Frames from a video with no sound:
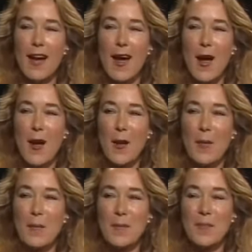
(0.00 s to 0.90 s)

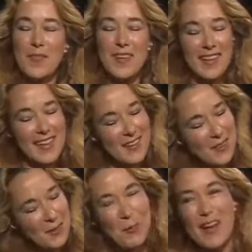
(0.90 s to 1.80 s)
um, he's
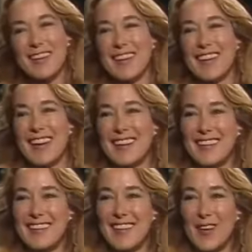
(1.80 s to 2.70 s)
Israeli,
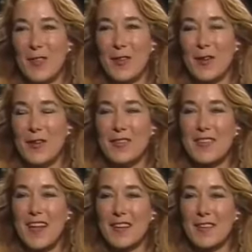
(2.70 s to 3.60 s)
and uh, there is a
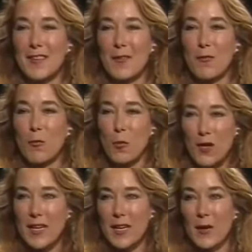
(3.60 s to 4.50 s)
sense of
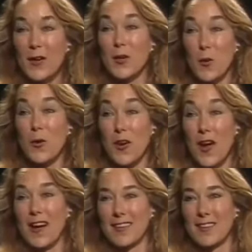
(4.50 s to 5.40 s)
we're here and you're
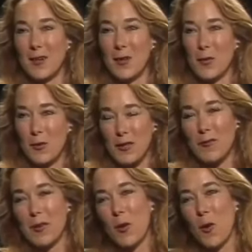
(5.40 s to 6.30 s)
not. You know, you
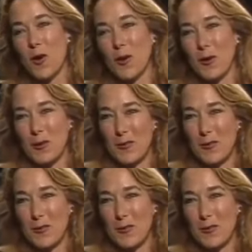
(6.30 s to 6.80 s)
live in New York or you